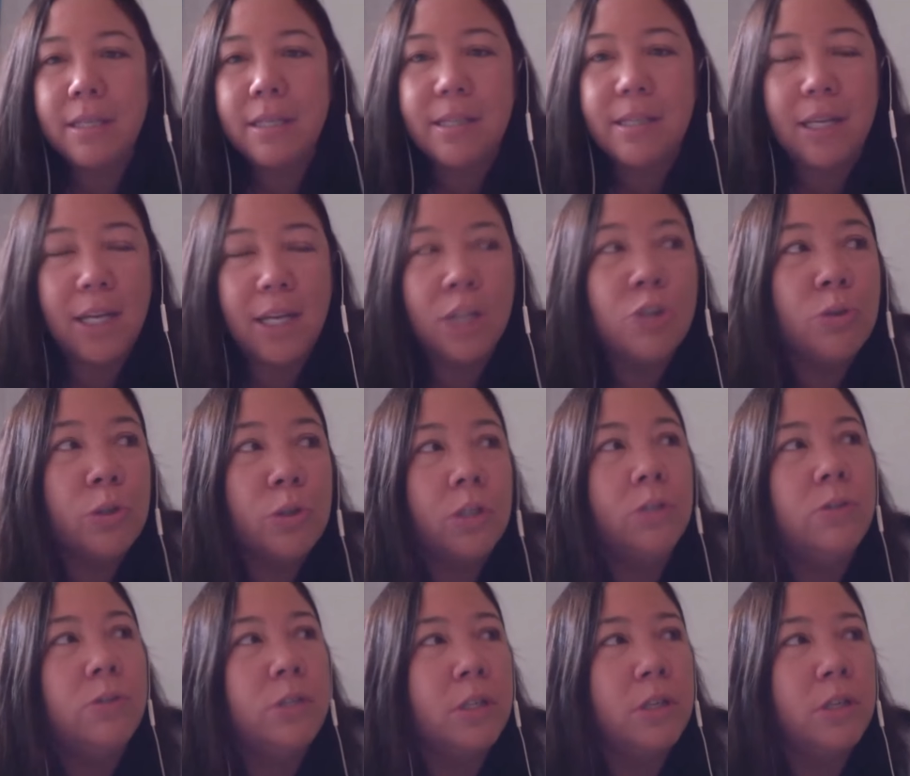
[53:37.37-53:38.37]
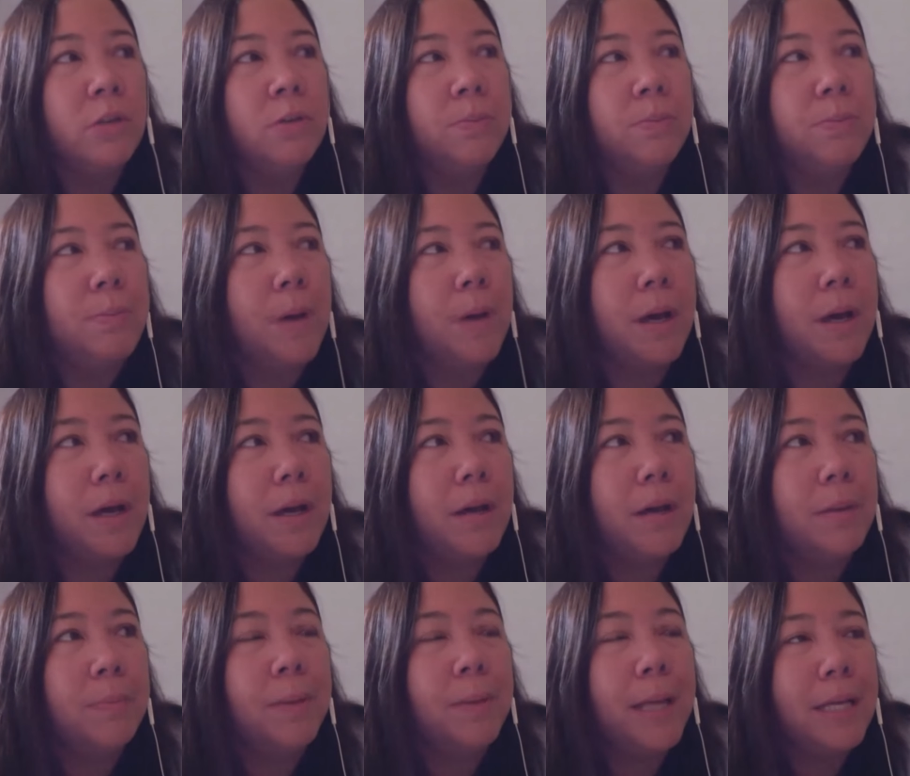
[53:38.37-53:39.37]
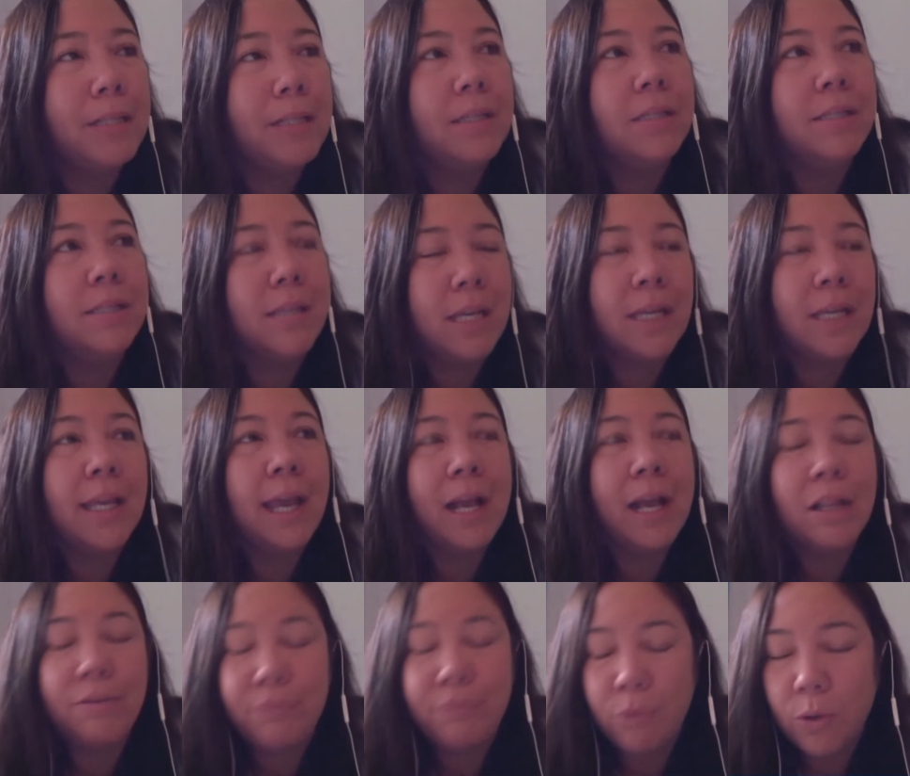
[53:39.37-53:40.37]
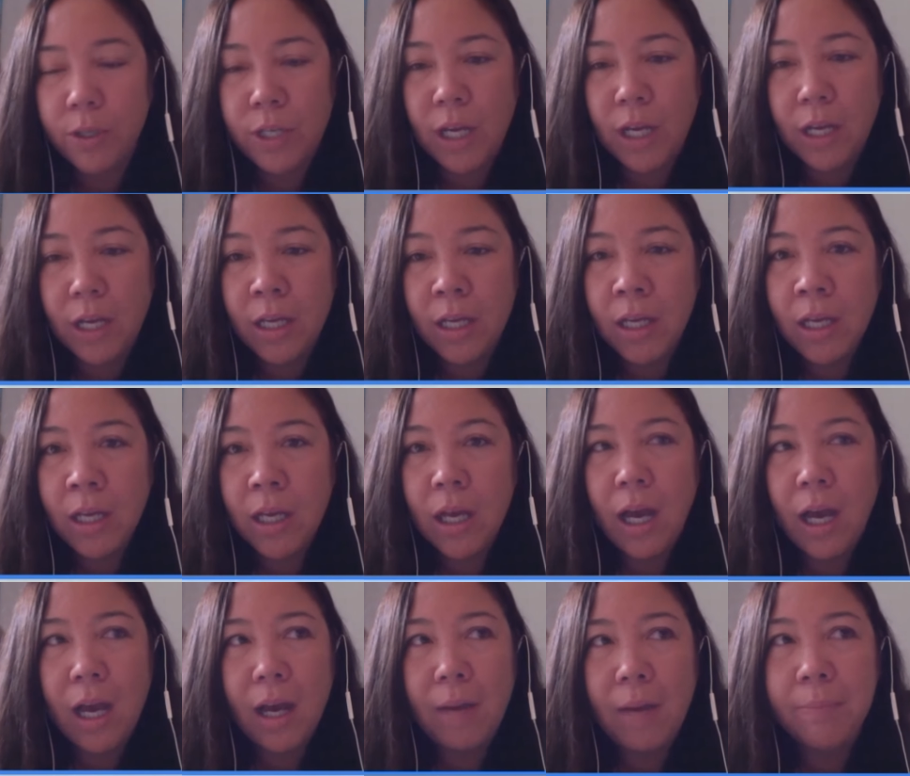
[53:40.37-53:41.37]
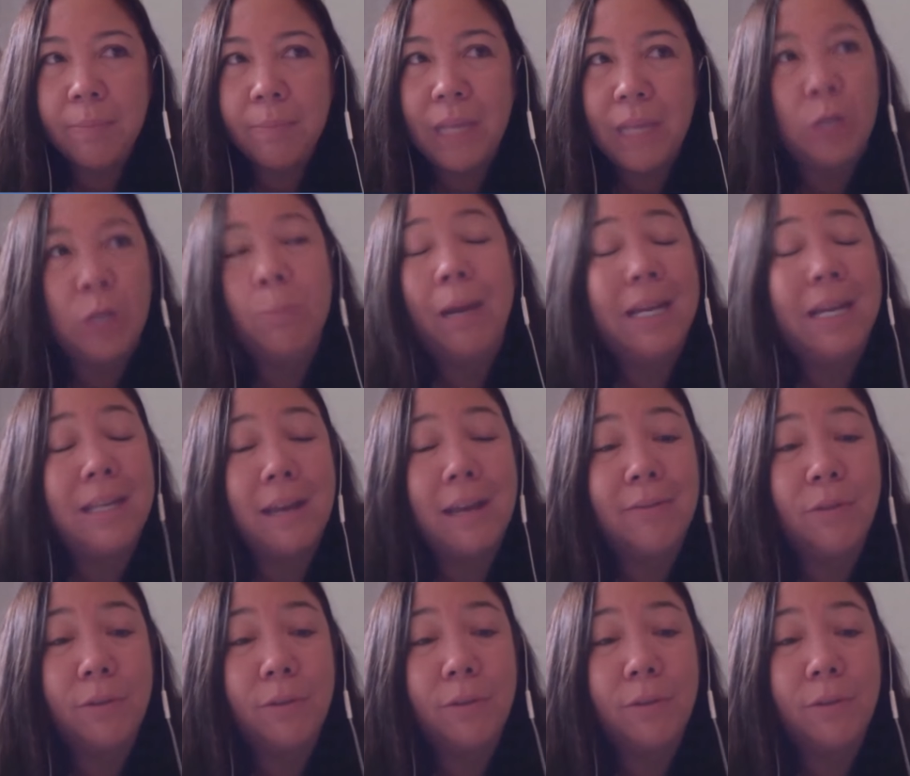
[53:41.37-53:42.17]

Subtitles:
and introducing you to places in California that you might never have